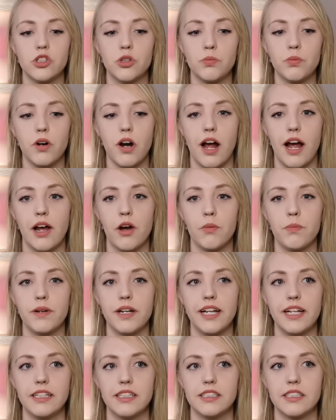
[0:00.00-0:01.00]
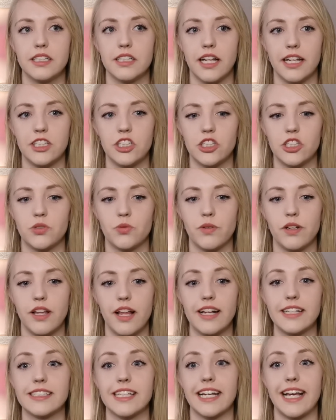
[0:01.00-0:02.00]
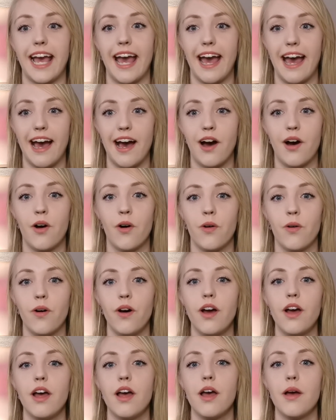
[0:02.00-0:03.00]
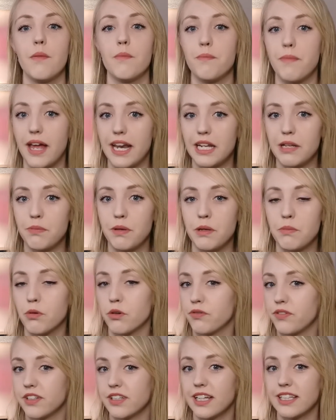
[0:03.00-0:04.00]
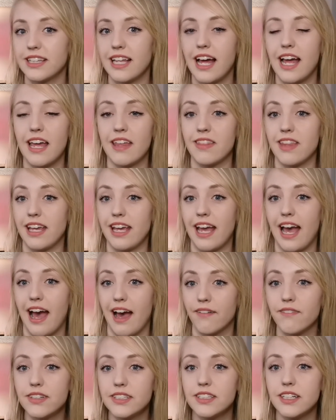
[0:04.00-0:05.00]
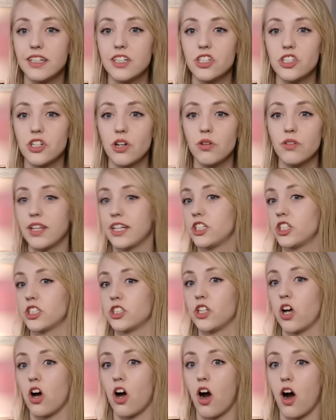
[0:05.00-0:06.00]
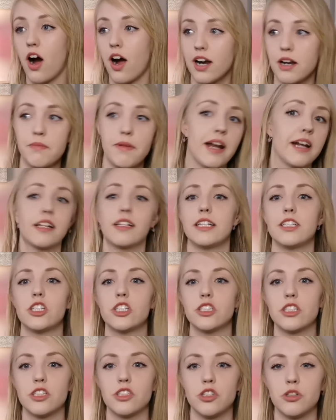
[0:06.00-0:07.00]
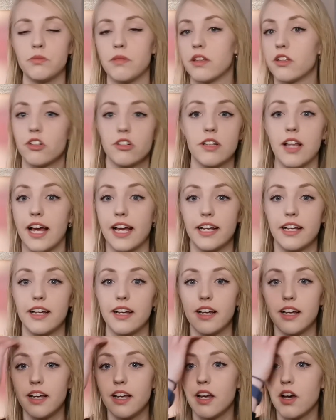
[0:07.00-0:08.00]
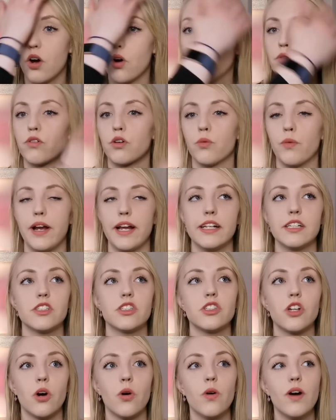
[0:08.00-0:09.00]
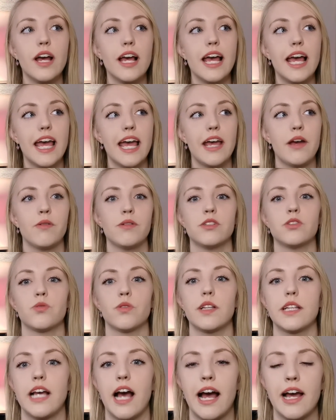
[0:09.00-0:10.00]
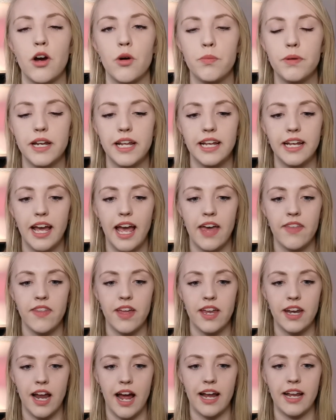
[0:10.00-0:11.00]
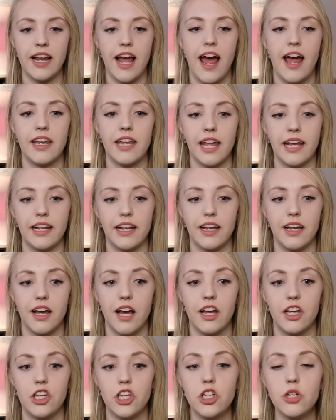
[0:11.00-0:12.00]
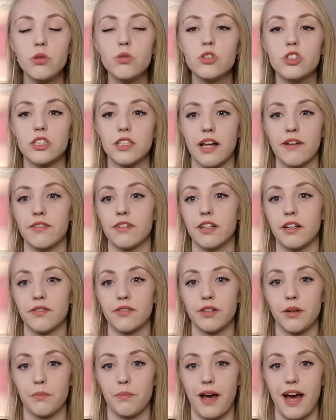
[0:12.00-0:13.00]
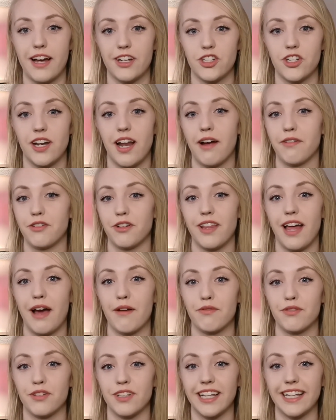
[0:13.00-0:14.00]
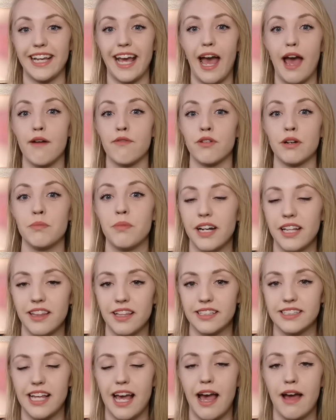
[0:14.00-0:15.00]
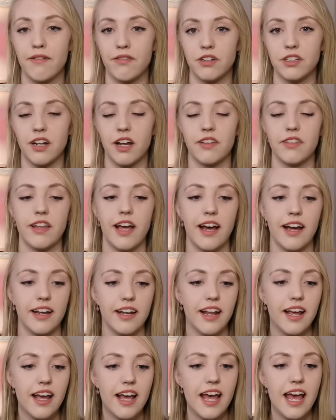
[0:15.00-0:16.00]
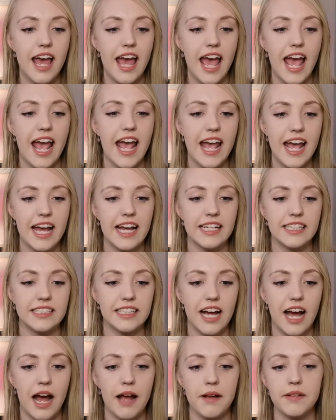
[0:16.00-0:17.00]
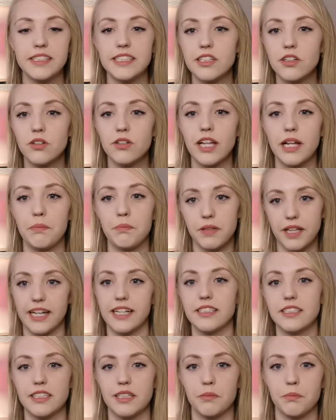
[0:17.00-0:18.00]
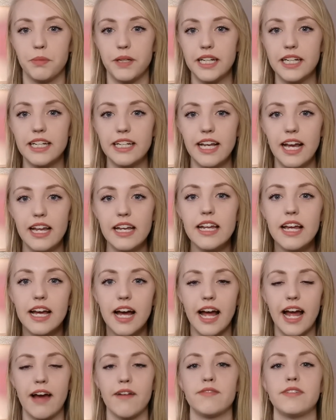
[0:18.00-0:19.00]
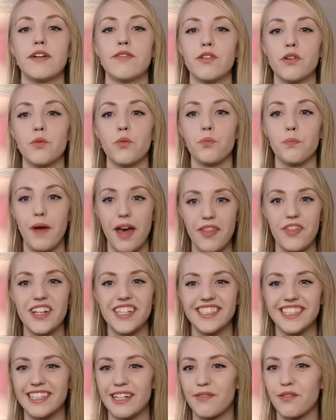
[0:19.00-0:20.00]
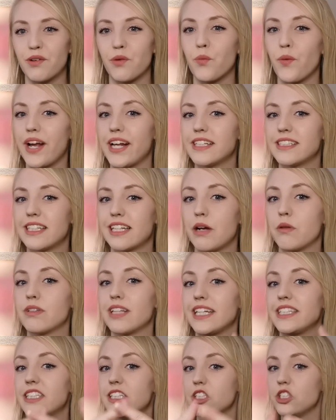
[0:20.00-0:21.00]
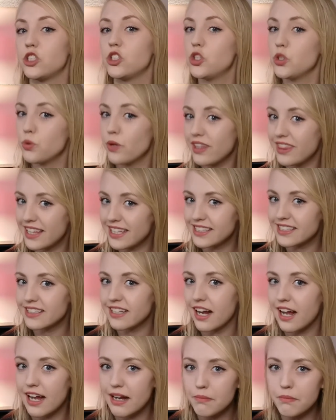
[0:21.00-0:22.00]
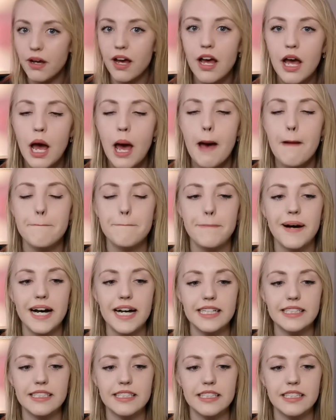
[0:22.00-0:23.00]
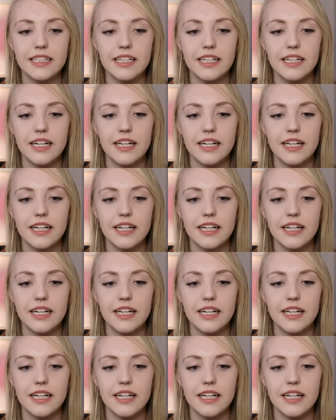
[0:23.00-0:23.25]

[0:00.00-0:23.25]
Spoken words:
super eye-opening to like just realize like how many people feel like that and they haven't done a show. They just automatically just assume that they're like overweight. So it was really eye-opening. And then I had like a huge level of compassion after that for like everybody that's ever done that. And I still like plan to compete again. I have different methods and different ways that I would like to do it this time, but